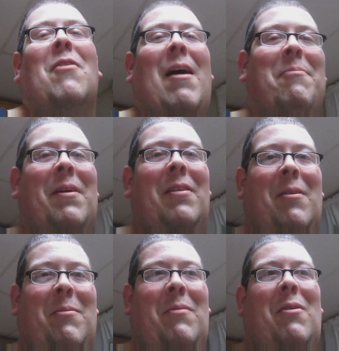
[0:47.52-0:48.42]
wrapping
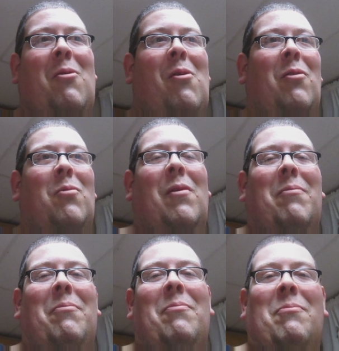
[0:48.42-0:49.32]
them all in
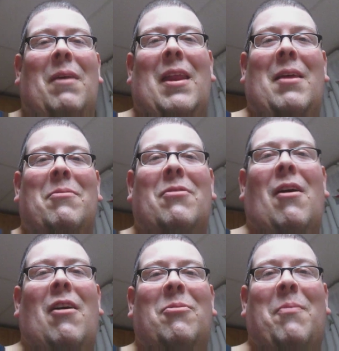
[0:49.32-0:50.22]
one
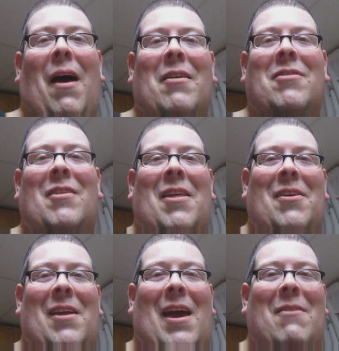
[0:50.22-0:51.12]
medium-sized box
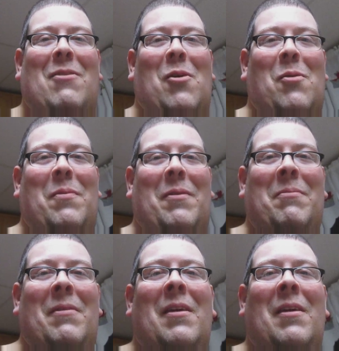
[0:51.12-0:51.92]
together to have it open,